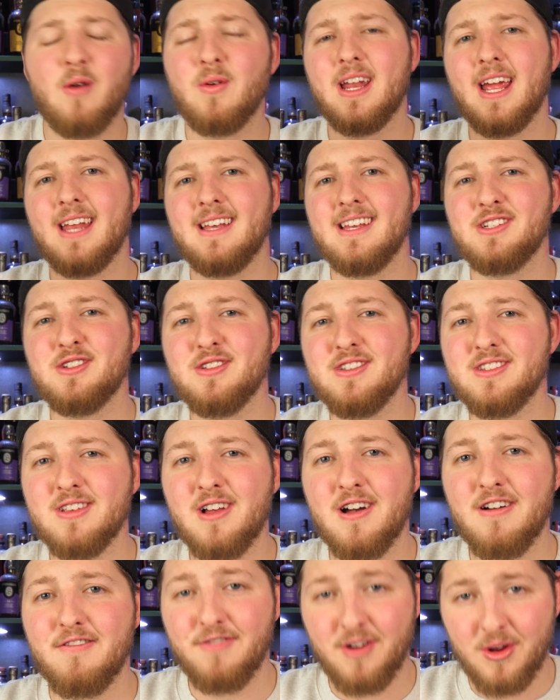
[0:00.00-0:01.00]
when I initially
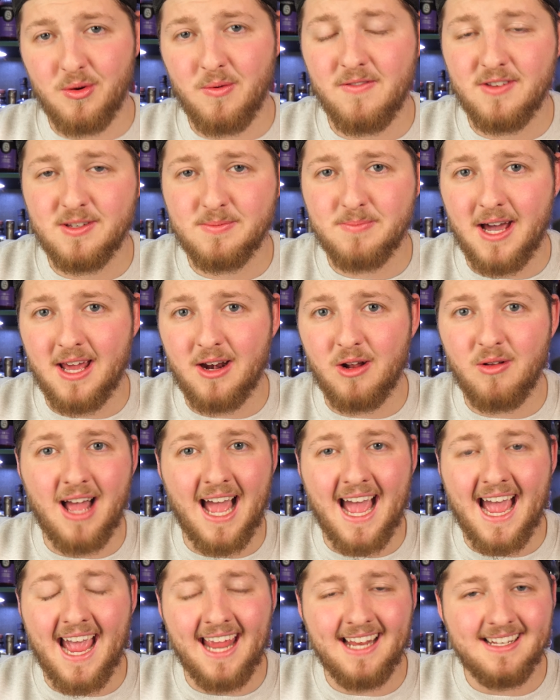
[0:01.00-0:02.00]
saw a photo of this bottle,
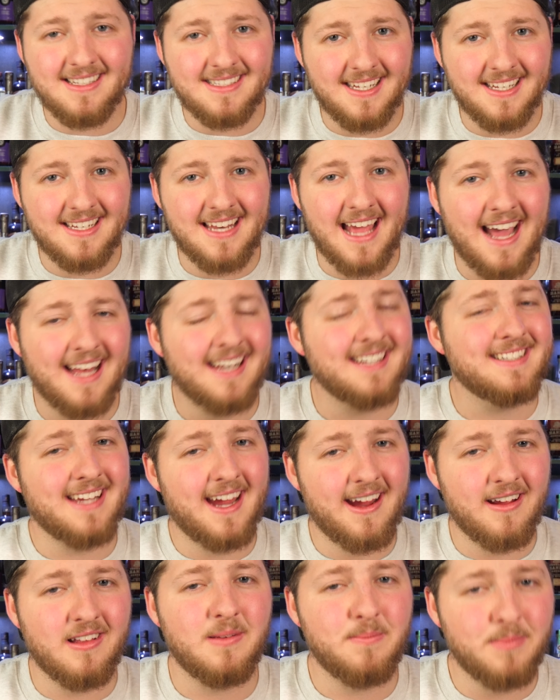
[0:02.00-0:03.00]
I did not
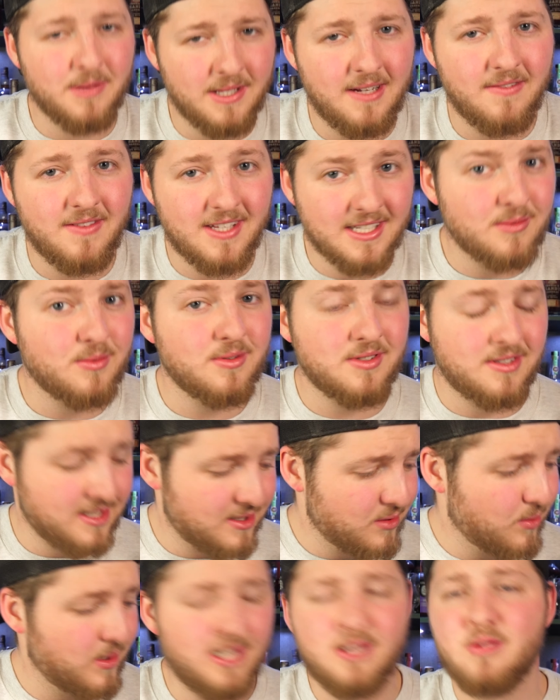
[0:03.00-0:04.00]
entirely believe this was the
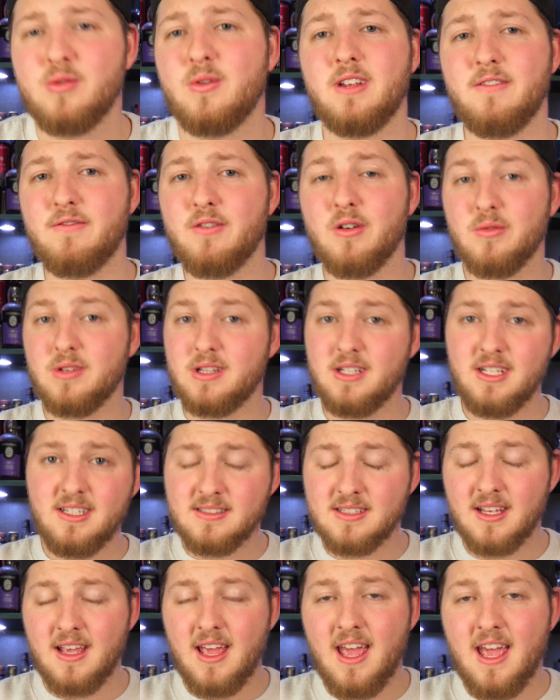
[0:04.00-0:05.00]
2024
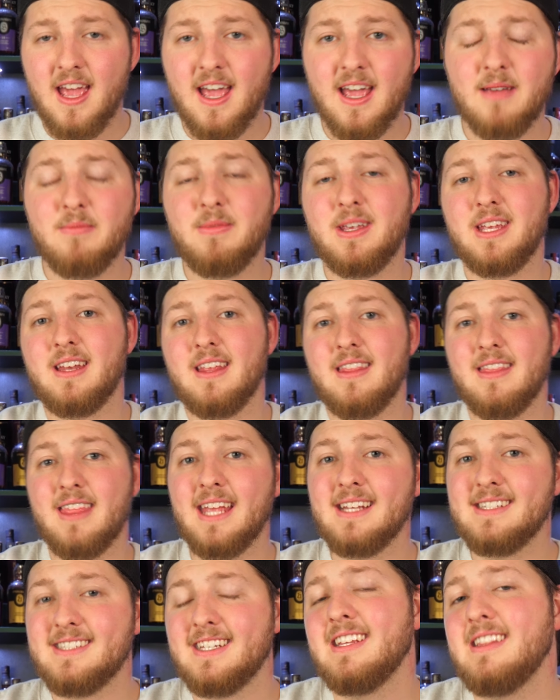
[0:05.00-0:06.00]
release. I mean,
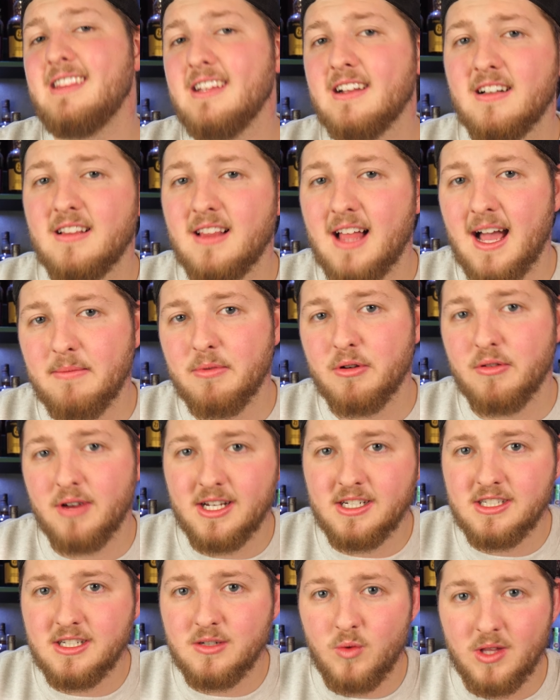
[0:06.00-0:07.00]
they did the
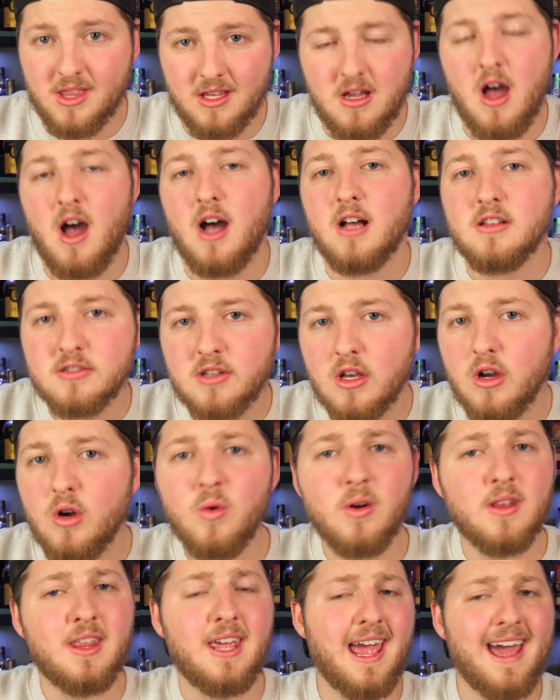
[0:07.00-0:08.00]
collaboration with Costco
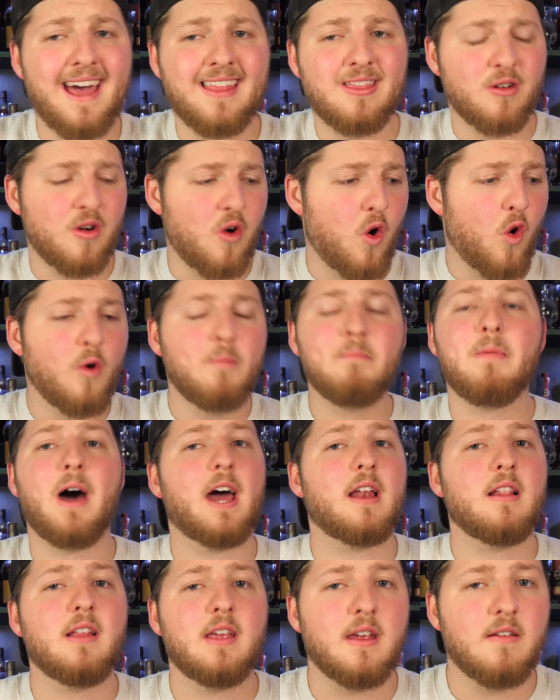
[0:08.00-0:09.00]
where they had their own
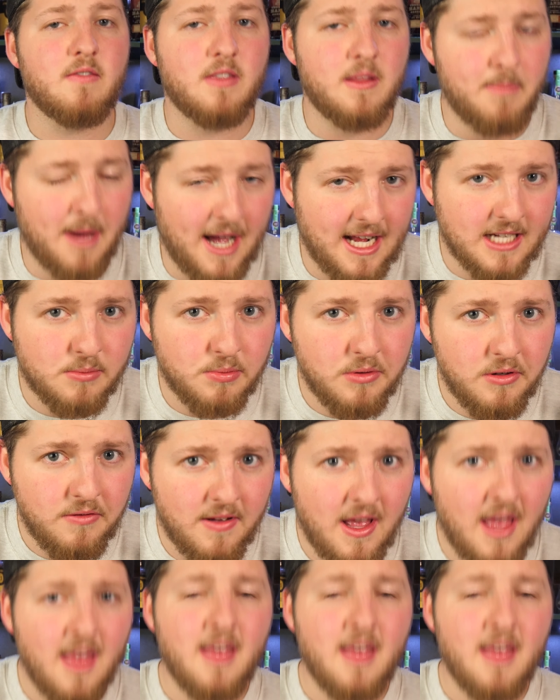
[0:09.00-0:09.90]
bottling of the batch proof,